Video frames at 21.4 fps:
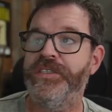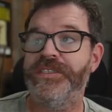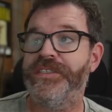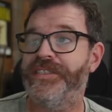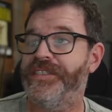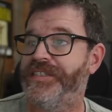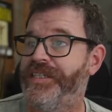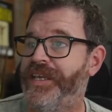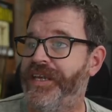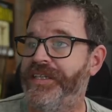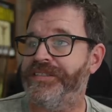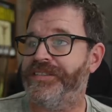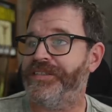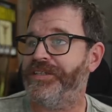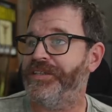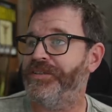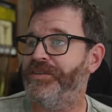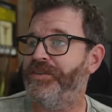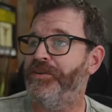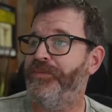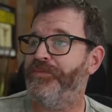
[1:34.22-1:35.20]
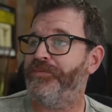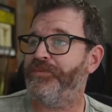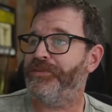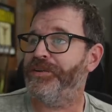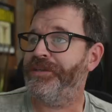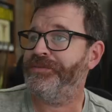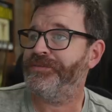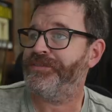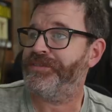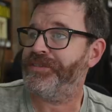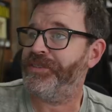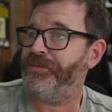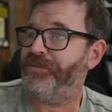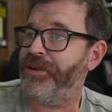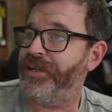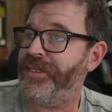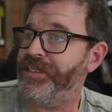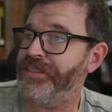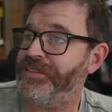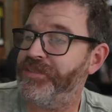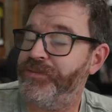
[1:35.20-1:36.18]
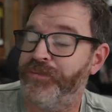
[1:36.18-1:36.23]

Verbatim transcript: extends the low frequency range